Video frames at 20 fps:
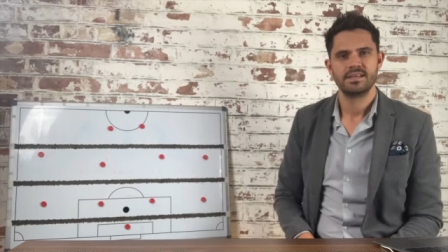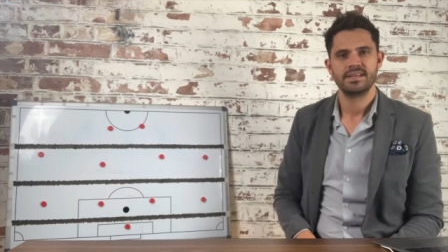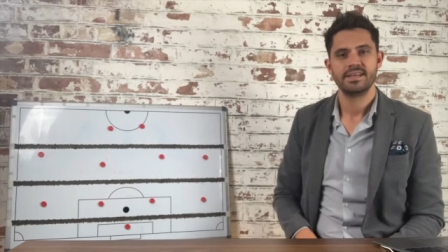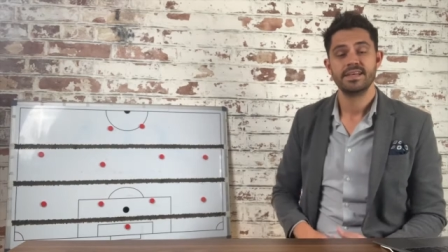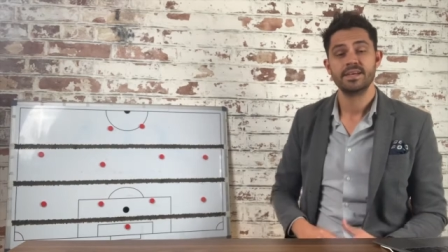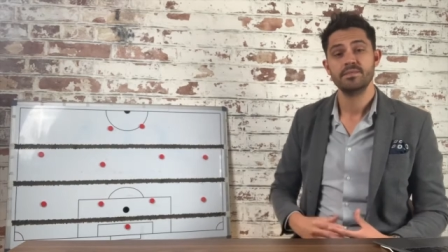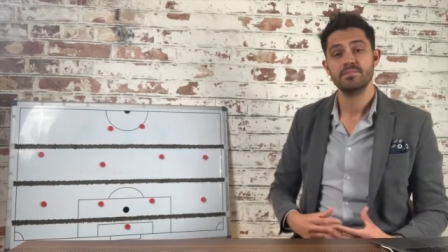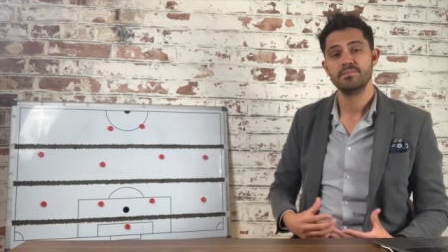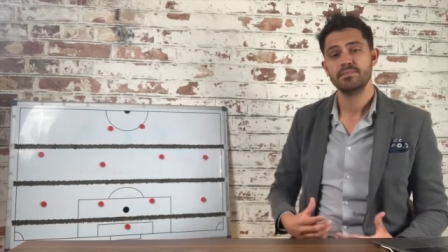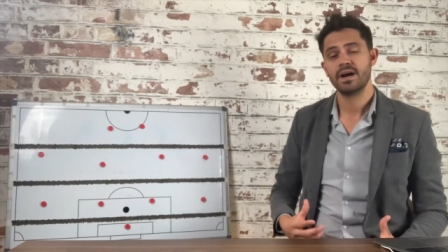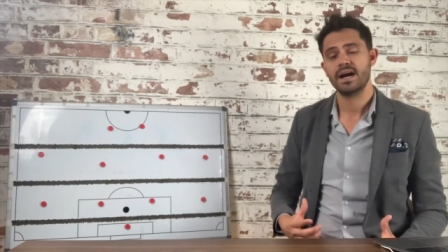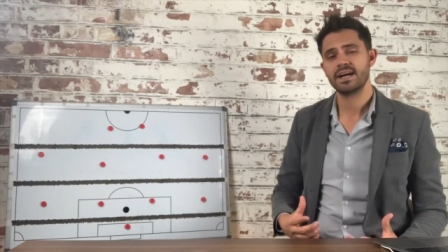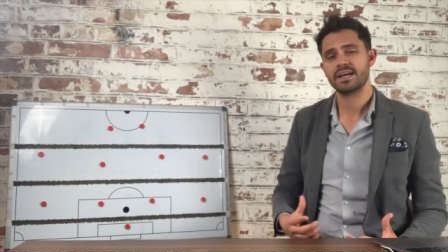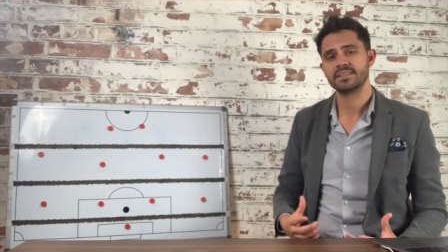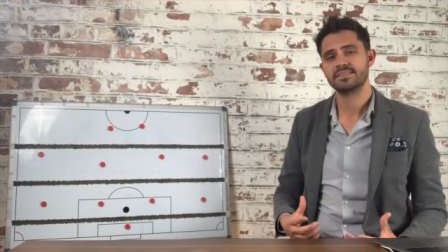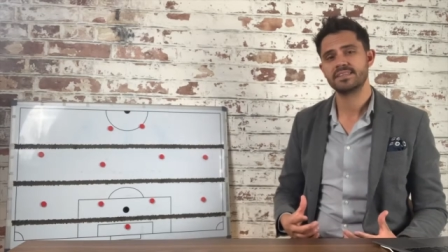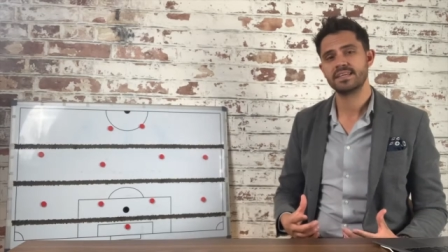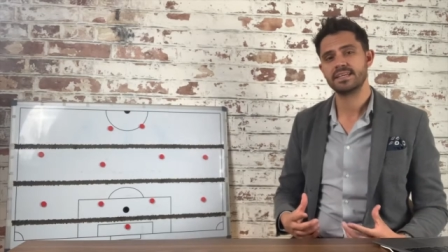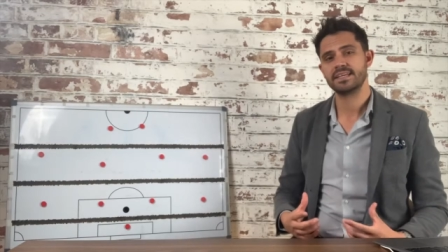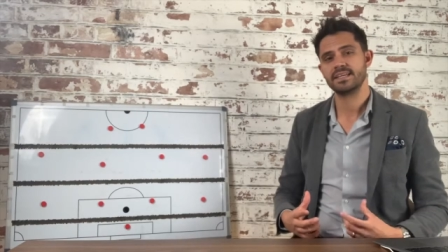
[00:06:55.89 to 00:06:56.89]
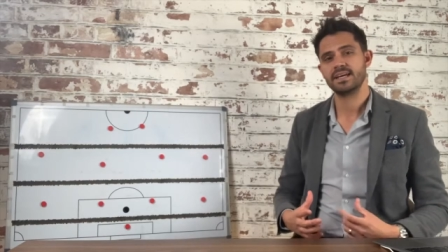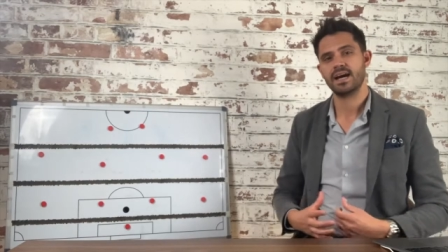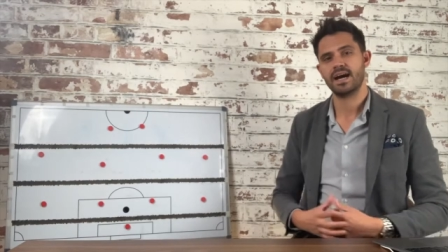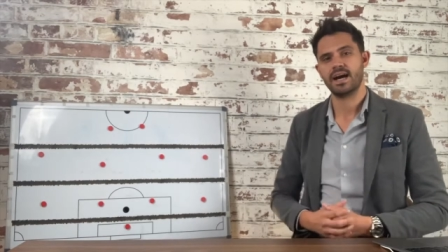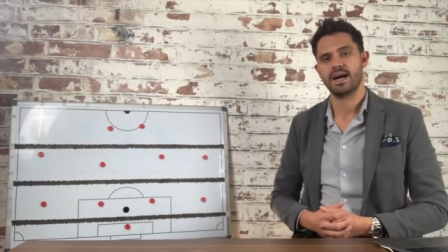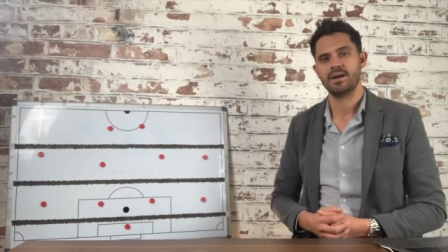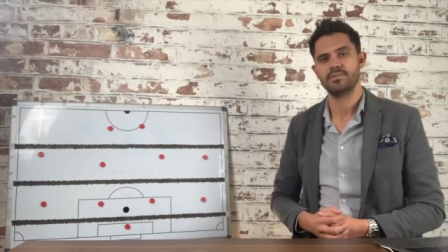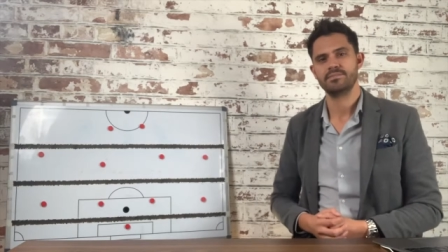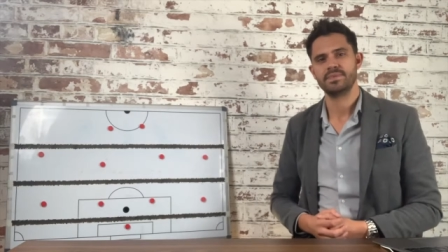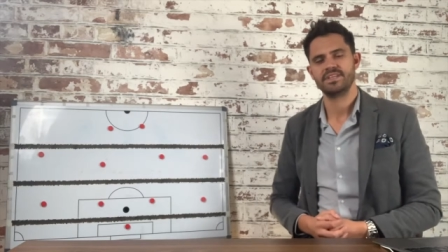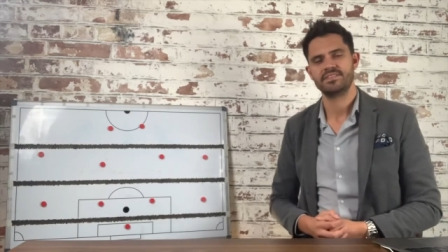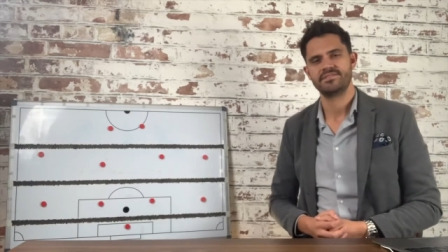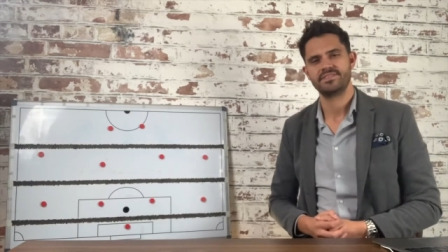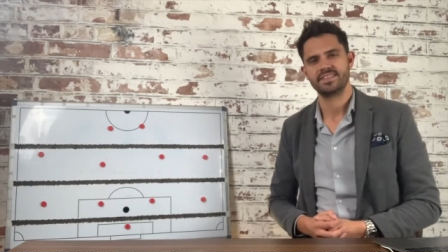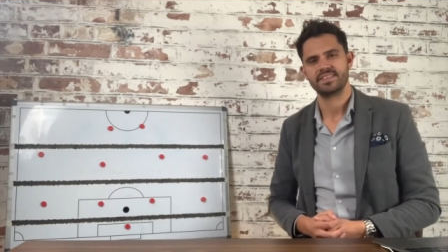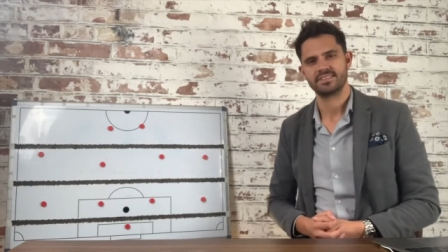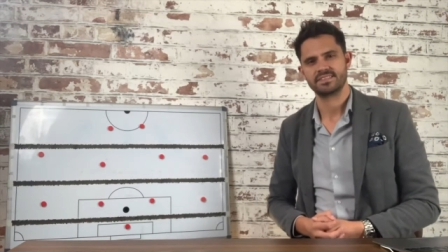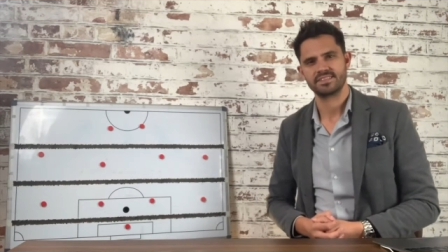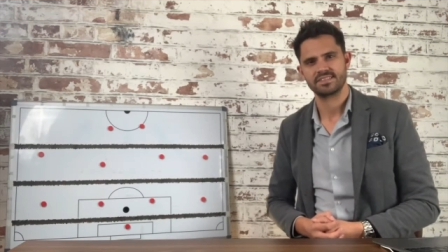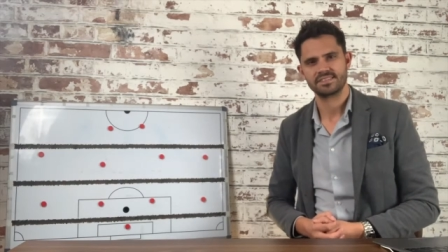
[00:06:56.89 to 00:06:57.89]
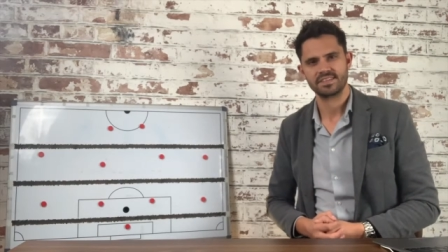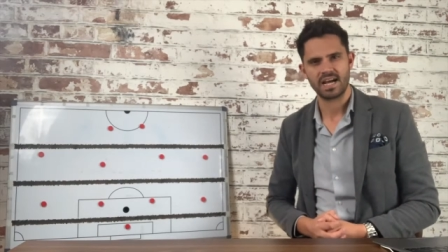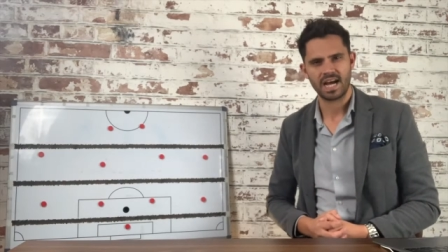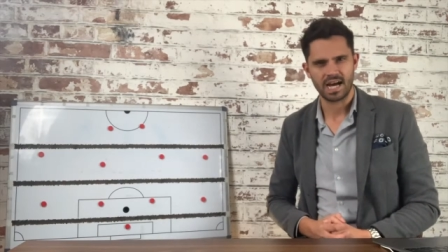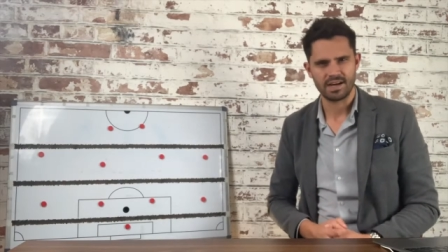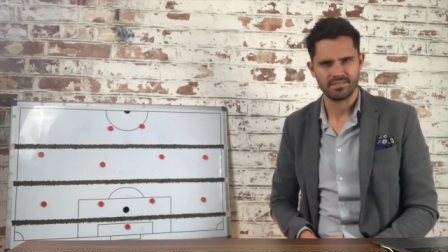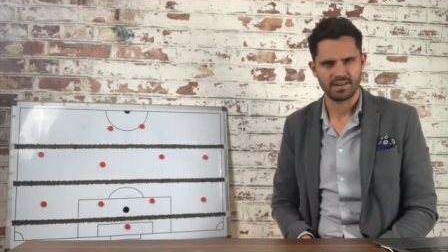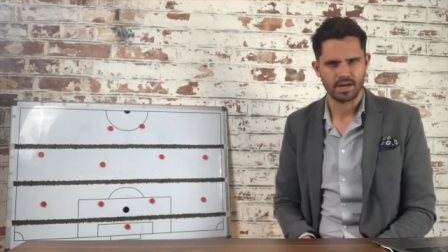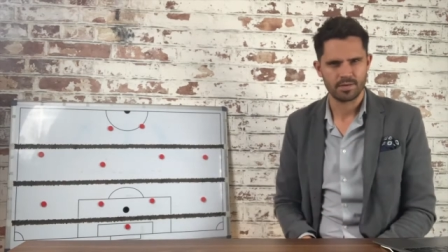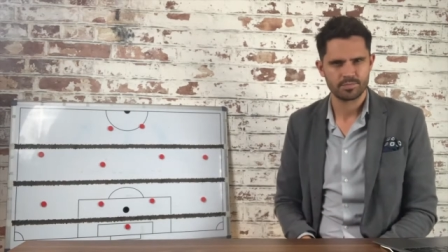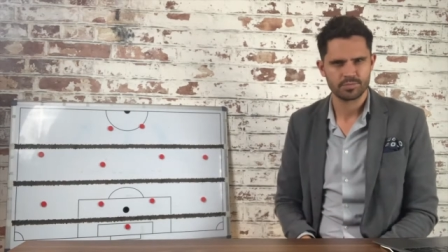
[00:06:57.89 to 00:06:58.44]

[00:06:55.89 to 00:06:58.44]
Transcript: In marketing, our midfielders are our